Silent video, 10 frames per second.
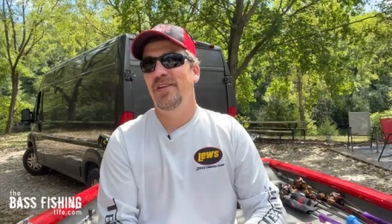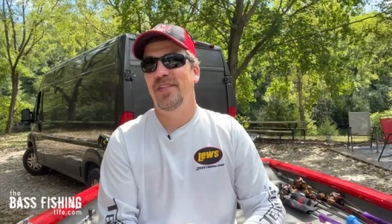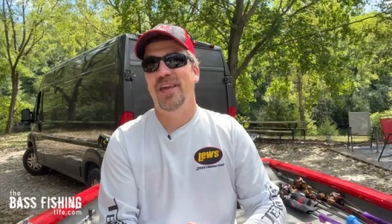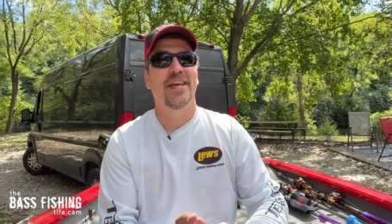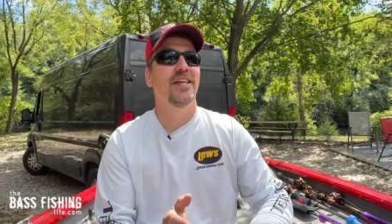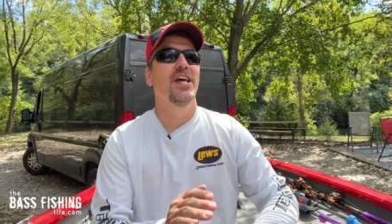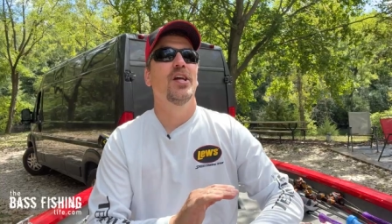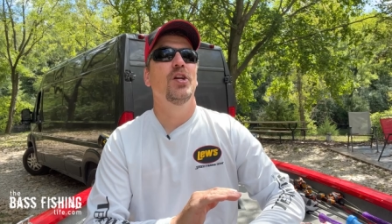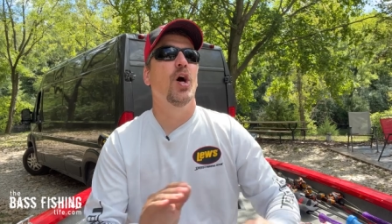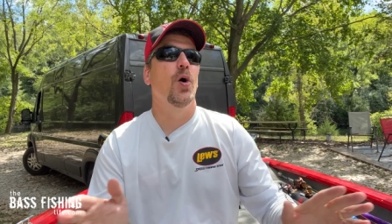thinking,
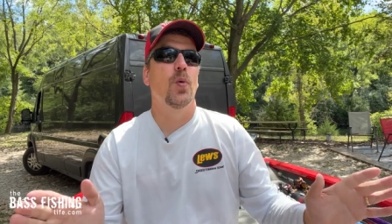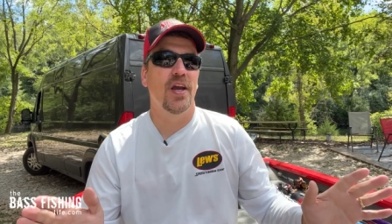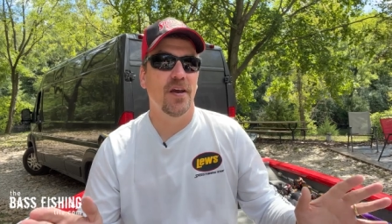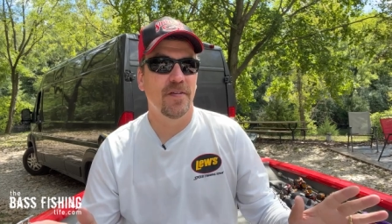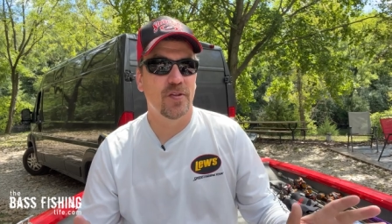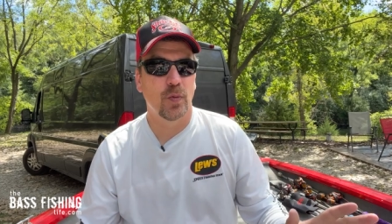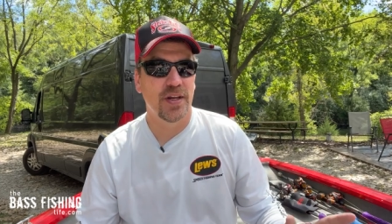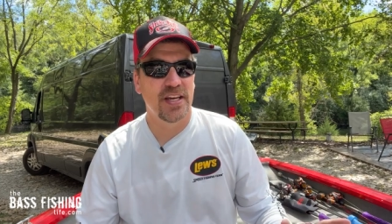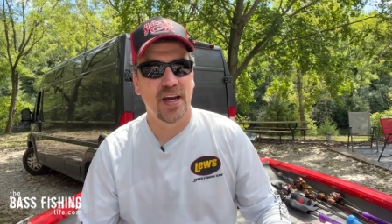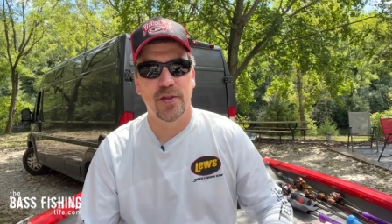no way, if it's
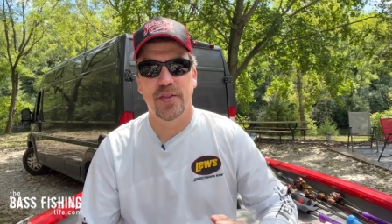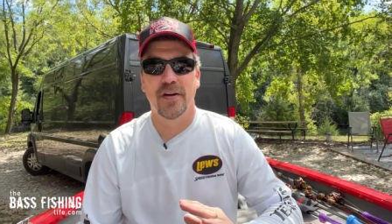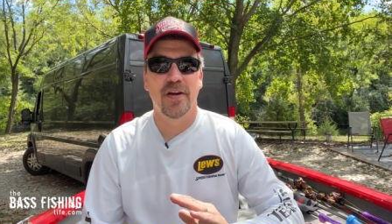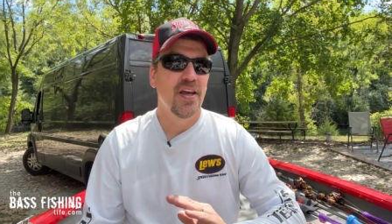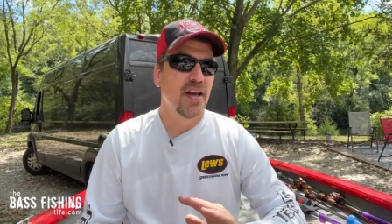windy out there,